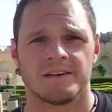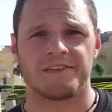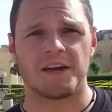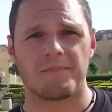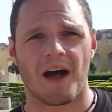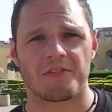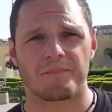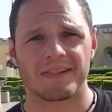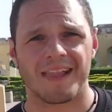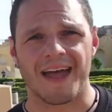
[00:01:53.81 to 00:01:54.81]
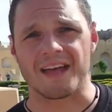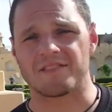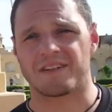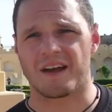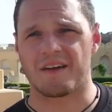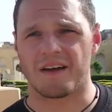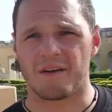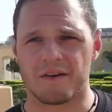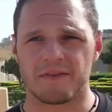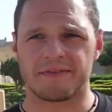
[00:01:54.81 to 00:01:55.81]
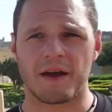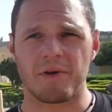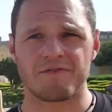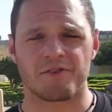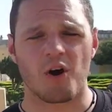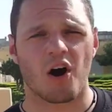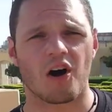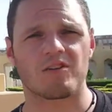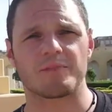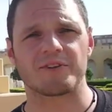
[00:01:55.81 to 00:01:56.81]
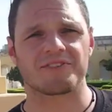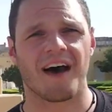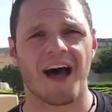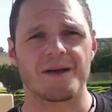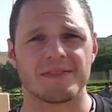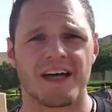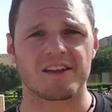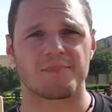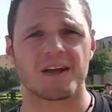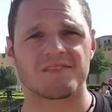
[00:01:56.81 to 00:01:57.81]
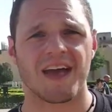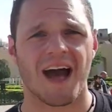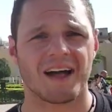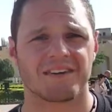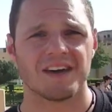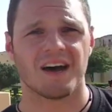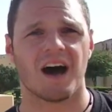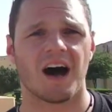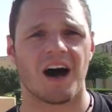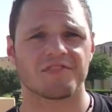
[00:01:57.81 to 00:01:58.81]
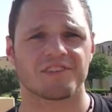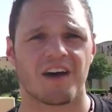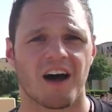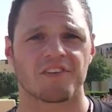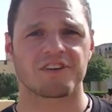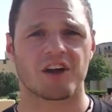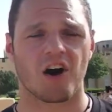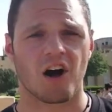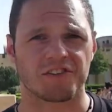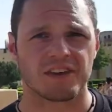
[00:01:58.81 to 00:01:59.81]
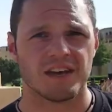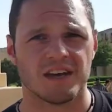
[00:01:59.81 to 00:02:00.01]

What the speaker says: Think about the plagues. They went through a horrible time, and that's because he had a hardened heart to God.